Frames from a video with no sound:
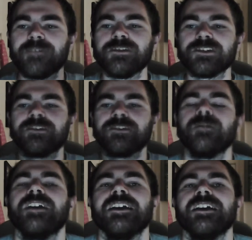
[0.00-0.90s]
If you disagree
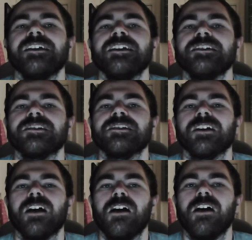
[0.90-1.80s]
with any of these,
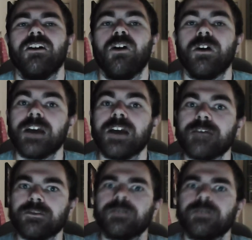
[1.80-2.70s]
or you have
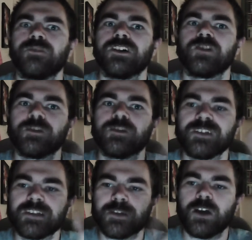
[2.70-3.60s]
your other predictions,
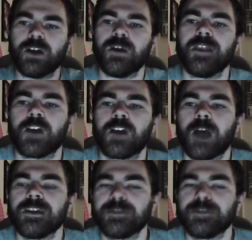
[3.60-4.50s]
please let me know in the
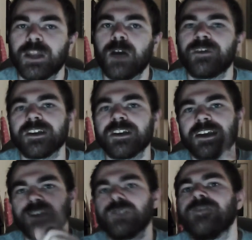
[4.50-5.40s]
comments below. Thank you
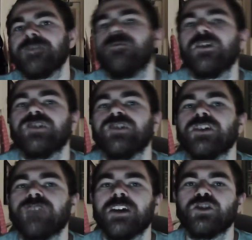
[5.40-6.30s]
guys so much for watching. I'll
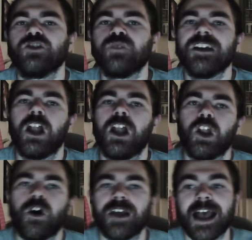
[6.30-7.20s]
try and tweet
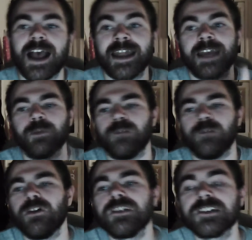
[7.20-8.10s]
along at Edible
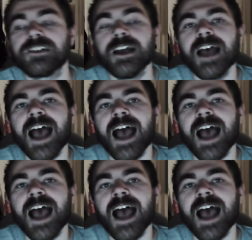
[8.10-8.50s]
Monks.